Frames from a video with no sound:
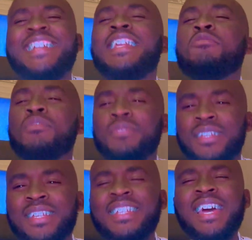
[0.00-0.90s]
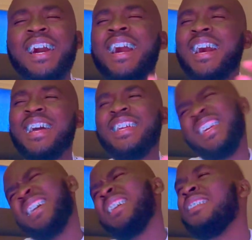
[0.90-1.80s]
Then we'll be, yeah,
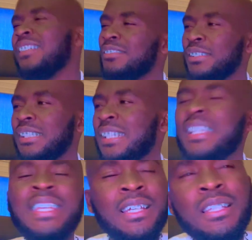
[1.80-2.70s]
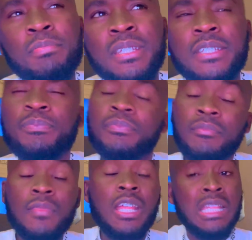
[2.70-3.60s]
we're taking care of the piece.
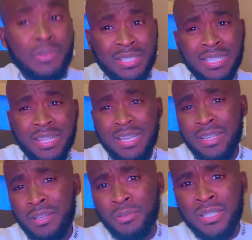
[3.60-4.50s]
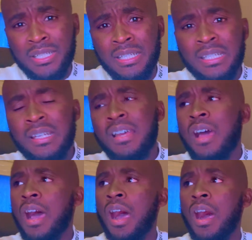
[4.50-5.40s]
Now this other car that I wanted,
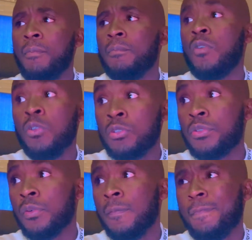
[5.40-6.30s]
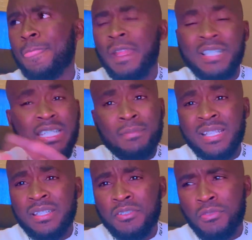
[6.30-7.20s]
also after the
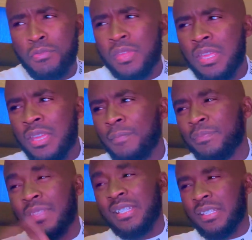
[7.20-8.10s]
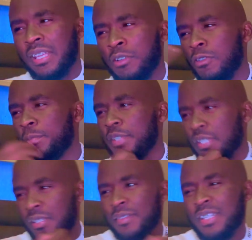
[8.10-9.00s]
Master 3 as a second
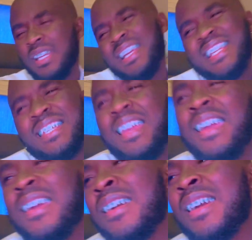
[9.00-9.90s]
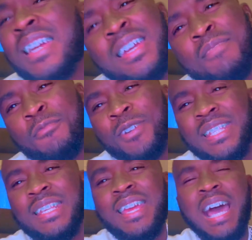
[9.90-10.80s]
option. Shame, would
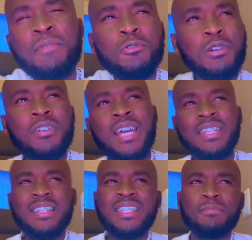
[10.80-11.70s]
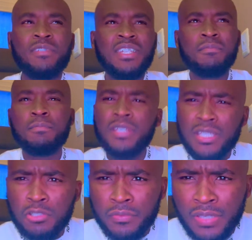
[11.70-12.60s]
see, I would have a car dealership send me
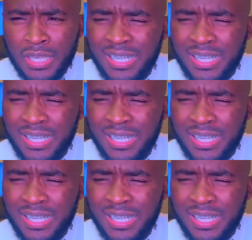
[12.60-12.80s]
pictures of it.